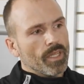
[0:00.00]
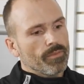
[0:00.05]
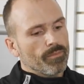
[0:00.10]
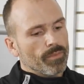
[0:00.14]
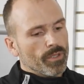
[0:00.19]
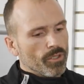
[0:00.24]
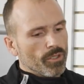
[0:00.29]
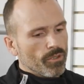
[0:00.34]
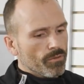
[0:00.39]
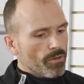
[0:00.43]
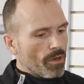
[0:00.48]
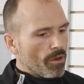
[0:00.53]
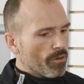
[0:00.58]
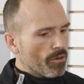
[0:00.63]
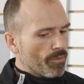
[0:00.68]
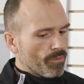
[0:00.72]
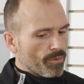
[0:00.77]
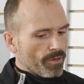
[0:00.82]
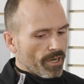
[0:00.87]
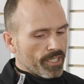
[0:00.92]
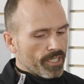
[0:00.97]
Blue
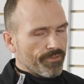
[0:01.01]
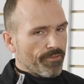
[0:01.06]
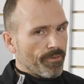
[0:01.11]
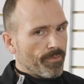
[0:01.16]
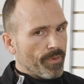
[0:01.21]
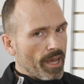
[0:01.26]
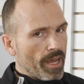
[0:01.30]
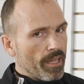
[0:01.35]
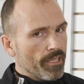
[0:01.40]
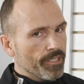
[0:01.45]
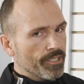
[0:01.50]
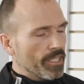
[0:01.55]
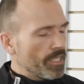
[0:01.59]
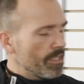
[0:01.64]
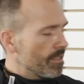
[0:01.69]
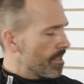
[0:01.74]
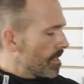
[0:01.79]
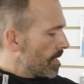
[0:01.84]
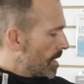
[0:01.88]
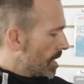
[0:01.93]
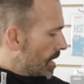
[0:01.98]
roto brush for polishing.
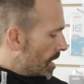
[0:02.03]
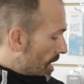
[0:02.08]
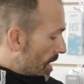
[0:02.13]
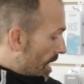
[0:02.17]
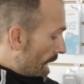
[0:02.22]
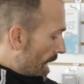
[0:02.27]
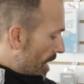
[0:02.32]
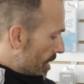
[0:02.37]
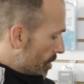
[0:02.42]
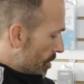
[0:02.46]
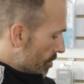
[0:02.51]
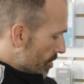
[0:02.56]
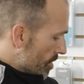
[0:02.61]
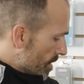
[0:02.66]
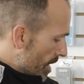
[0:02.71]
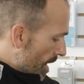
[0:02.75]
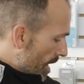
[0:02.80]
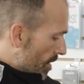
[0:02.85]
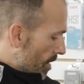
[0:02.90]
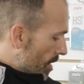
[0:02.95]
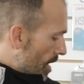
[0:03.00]
I use
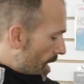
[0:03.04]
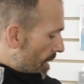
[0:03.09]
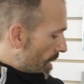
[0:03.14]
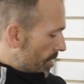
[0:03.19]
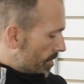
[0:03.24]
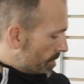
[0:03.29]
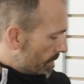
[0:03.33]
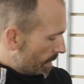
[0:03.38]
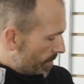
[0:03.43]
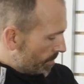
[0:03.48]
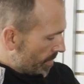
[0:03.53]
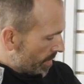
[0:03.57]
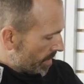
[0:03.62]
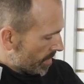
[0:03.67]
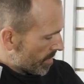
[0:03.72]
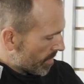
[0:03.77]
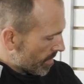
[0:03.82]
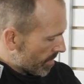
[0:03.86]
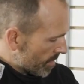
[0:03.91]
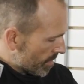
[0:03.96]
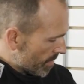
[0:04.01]
that a lot. I mean,
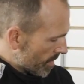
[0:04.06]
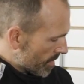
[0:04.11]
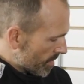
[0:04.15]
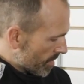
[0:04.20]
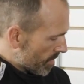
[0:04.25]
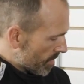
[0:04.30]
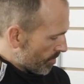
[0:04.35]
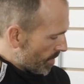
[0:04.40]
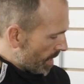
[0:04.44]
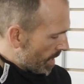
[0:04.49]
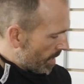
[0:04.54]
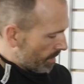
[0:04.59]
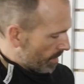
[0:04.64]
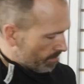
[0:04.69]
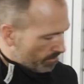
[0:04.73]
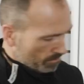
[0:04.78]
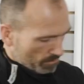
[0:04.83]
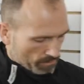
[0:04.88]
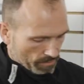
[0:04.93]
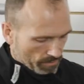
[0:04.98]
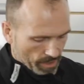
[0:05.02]
this is my,
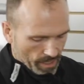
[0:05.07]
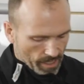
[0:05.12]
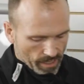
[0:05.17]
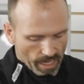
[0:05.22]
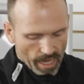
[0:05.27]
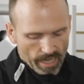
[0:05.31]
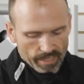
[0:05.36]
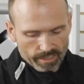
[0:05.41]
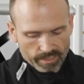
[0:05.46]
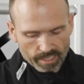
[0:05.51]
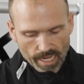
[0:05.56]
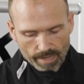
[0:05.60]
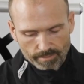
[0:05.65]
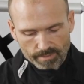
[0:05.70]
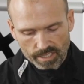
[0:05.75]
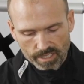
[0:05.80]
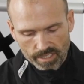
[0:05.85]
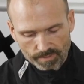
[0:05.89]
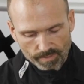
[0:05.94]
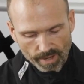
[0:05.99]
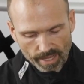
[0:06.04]
a lot of times
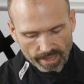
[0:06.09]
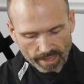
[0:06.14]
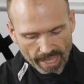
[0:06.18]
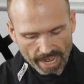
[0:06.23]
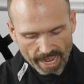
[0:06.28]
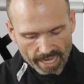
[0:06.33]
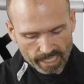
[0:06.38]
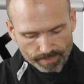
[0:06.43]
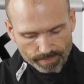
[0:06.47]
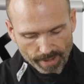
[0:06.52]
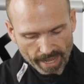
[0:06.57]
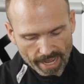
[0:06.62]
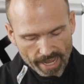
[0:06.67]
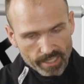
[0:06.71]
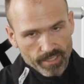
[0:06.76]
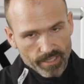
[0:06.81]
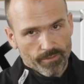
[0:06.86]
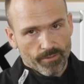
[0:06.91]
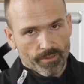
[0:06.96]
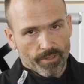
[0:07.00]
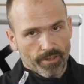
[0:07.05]
this is my last
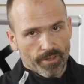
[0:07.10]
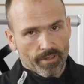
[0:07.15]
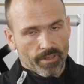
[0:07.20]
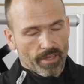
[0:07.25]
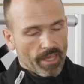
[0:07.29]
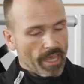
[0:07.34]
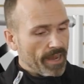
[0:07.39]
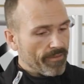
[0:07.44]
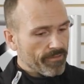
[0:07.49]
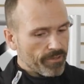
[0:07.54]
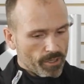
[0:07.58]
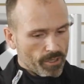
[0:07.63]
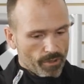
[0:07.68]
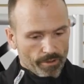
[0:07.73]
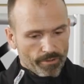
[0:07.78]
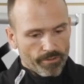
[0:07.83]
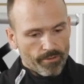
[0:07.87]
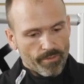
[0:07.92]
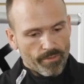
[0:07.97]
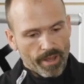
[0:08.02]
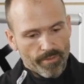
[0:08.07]
pass after
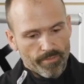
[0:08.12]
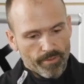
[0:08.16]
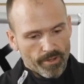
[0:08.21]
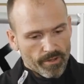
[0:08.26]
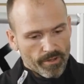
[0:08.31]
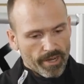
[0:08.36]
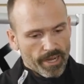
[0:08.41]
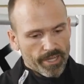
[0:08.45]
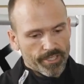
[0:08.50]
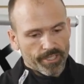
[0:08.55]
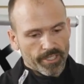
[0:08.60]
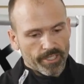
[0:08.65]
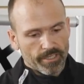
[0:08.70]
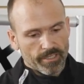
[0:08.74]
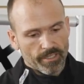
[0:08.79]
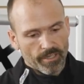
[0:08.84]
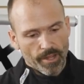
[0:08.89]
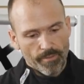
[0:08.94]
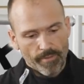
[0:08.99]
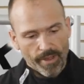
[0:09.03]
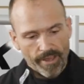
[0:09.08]
going through my
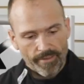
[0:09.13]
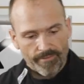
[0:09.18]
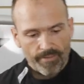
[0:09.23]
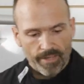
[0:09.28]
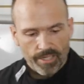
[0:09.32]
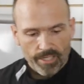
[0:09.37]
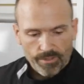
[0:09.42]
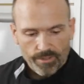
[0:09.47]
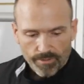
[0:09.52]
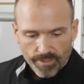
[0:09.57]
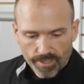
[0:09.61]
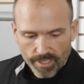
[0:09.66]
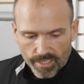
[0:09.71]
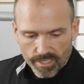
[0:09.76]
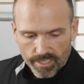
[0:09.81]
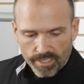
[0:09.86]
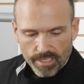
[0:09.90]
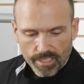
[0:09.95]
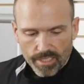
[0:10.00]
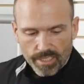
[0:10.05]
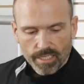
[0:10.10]
progression. I might finish with
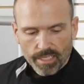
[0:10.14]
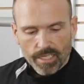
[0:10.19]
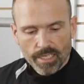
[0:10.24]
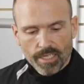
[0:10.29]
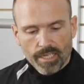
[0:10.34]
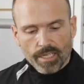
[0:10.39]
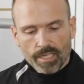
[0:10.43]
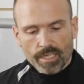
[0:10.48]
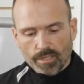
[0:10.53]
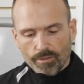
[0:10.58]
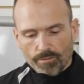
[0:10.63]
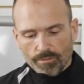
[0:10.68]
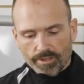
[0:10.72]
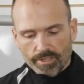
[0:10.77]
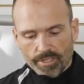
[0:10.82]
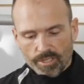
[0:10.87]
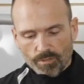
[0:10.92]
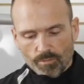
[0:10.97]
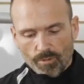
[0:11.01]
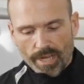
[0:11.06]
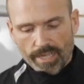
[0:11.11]
this
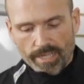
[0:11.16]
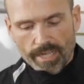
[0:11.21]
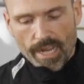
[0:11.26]
white